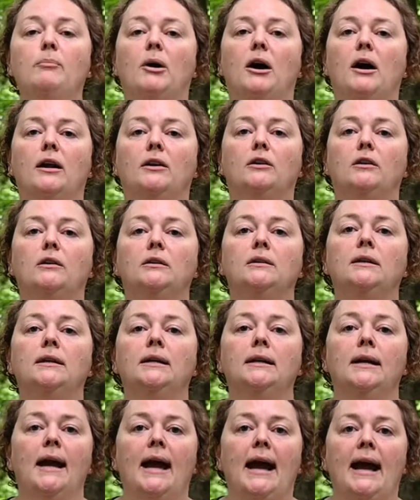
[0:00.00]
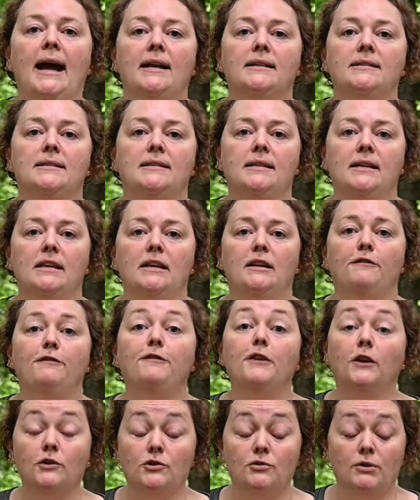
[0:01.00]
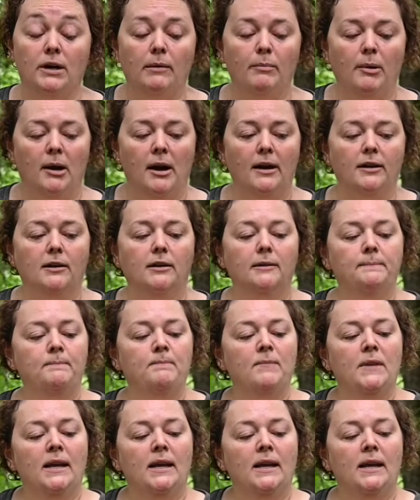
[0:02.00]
bottle as the filtering bottle,